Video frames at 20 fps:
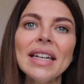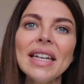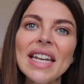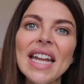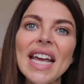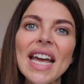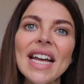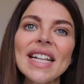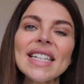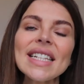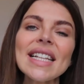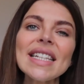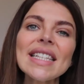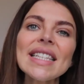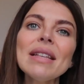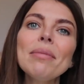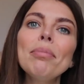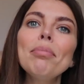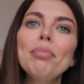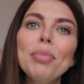knit and
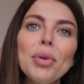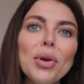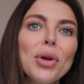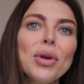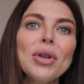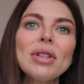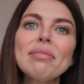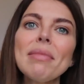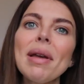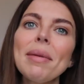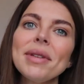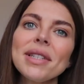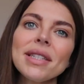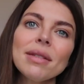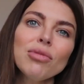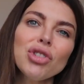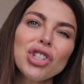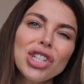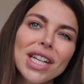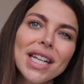some boots, maybe
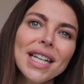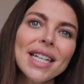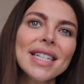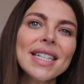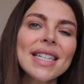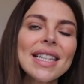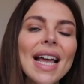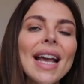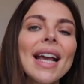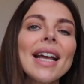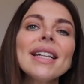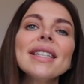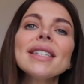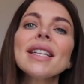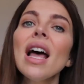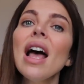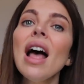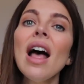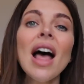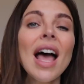some jeans, leggings.
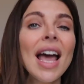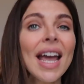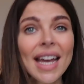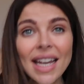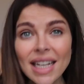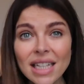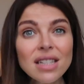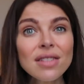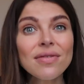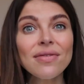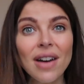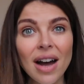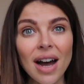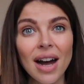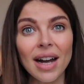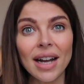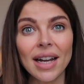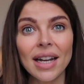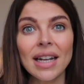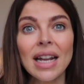It's
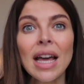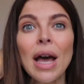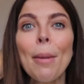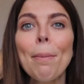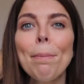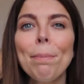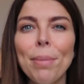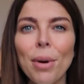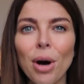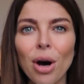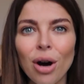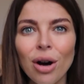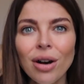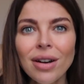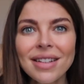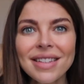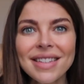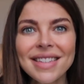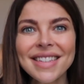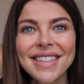fine,
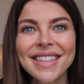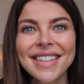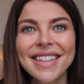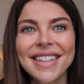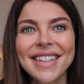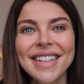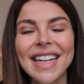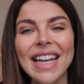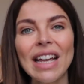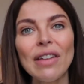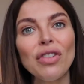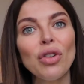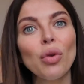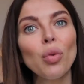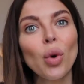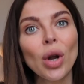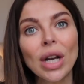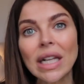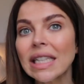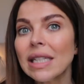but if you're
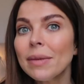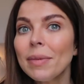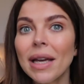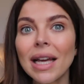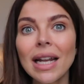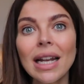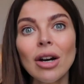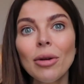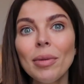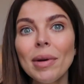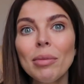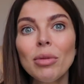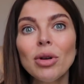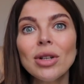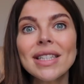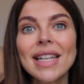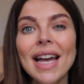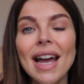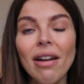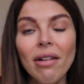wanting to be a little bit more
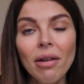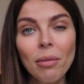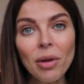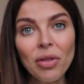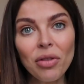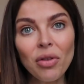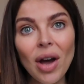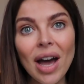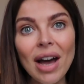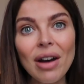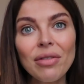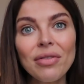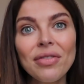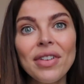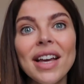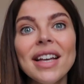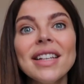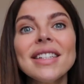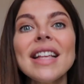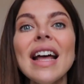daring with your
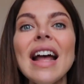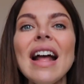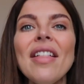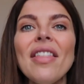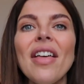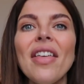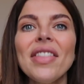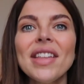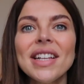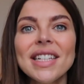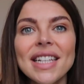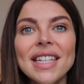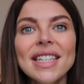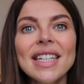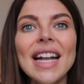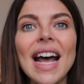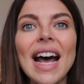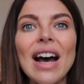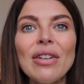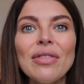outfits, then this is
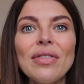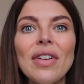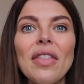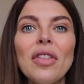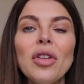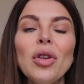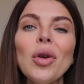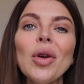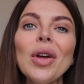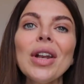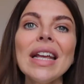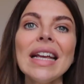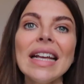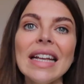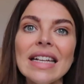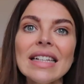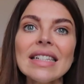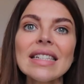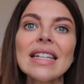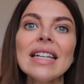an outfit that you can
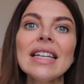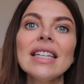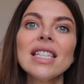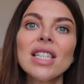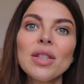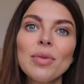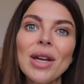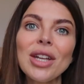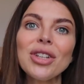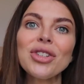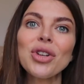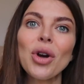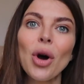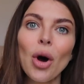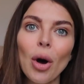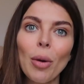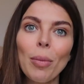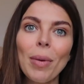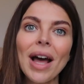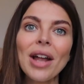easily switch
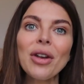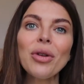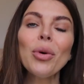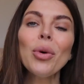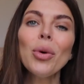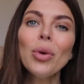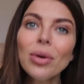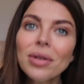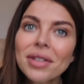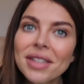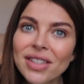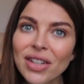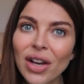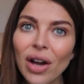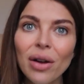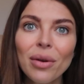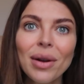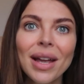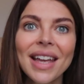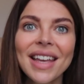up. And also,
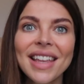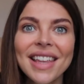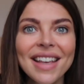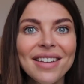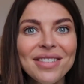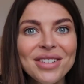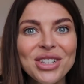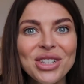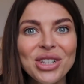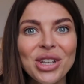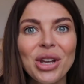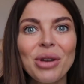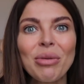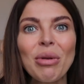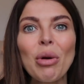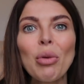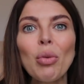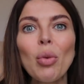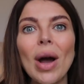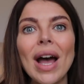it gives you
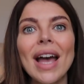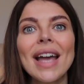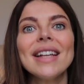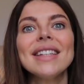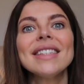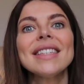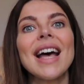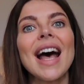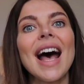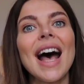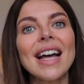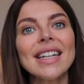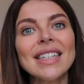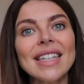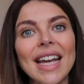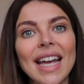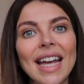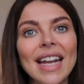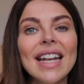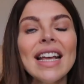a way to add
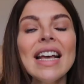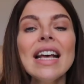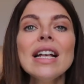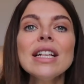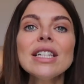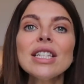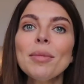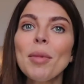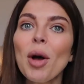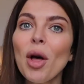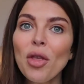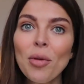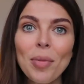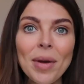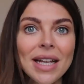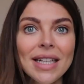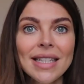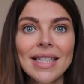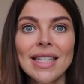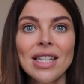in some other
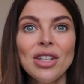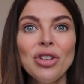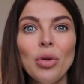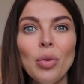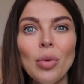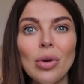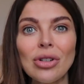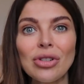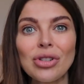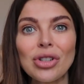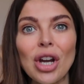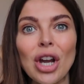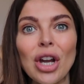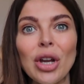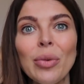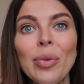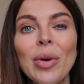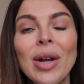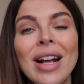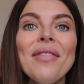pieces in your
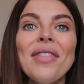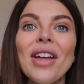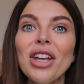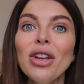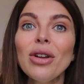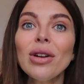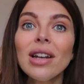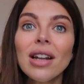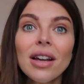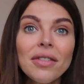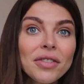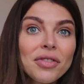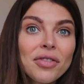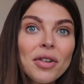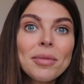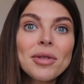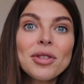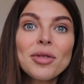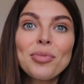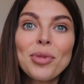wardrobe that you loved
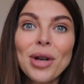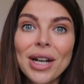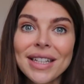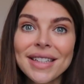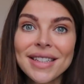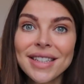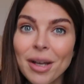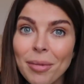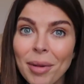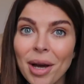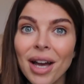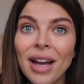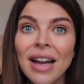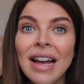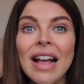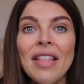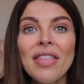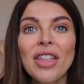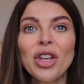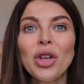from spring and summer
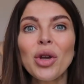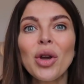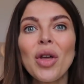that you